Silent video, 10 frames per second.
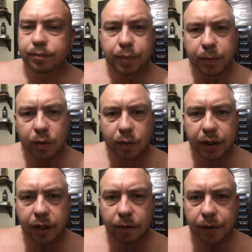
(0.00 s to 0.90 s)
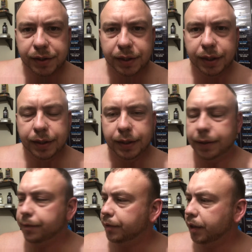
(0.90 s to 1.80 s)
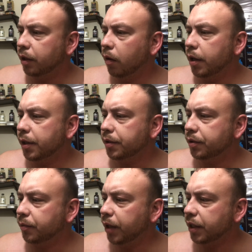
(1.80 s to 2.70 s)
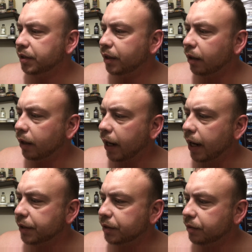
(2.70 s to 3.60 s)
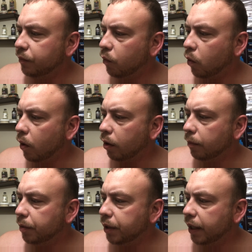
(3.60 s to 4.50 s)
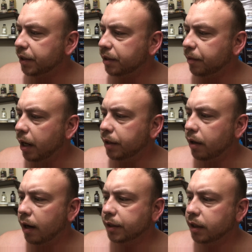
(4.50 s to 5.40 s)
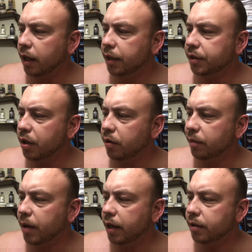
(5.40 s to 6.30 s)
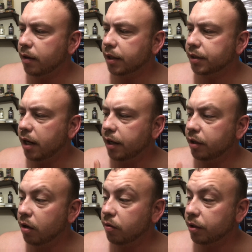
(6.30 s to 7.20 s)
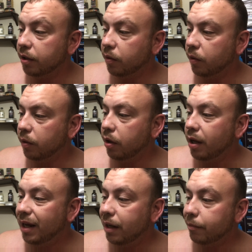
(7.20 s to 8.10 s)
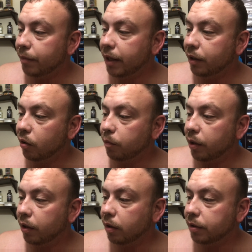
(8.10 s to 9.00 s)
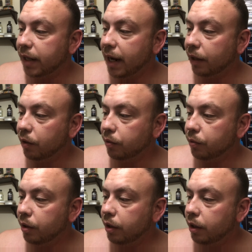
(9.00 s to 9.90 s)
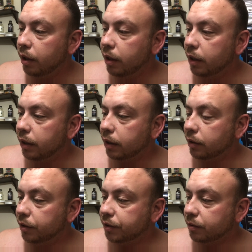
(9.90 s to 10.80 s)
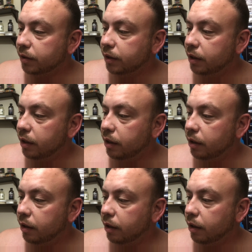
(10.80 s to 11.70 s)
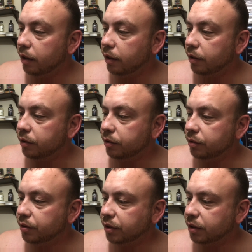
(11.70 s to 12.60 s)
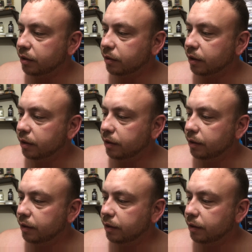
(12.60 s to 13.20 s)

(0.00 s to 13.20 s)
People are really interested in the ingredients. So we got stearic acid, water, potassium hydroxide, sodium hydroxide, coconut oil, mango butter, tallow, glycerin, Tusa silk,